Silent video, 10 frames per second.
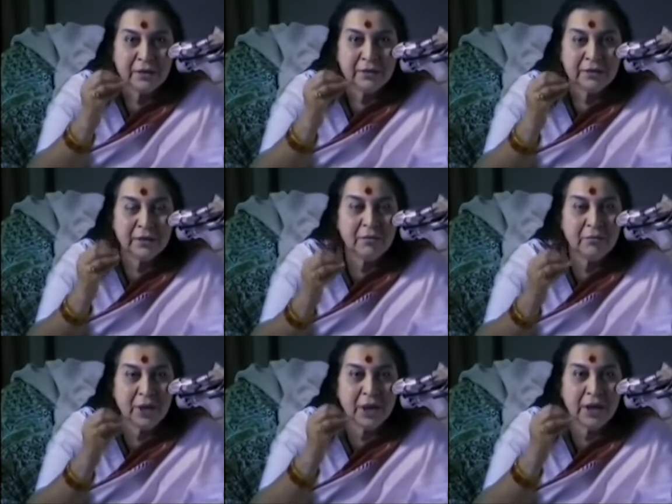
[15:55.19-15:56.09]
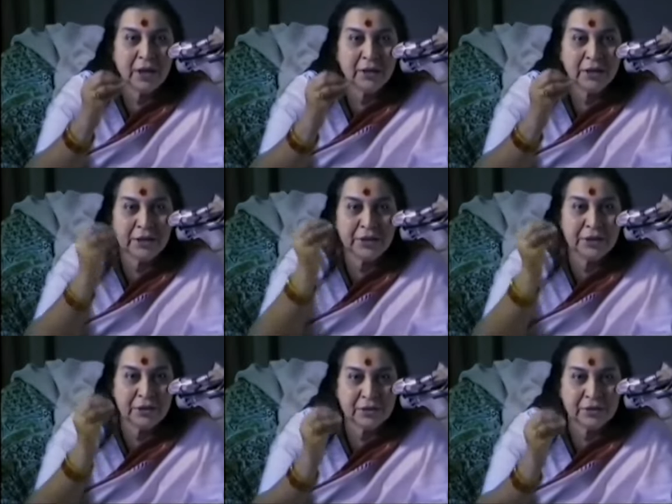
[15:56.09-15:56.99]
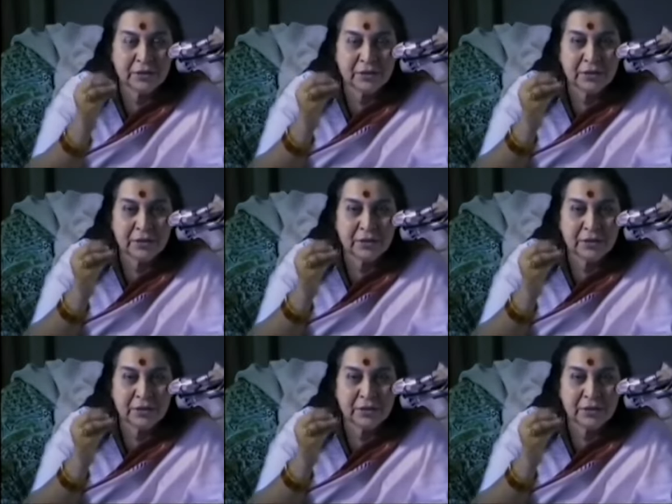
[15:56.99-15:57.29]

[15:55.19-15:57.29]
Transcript: some are idiots,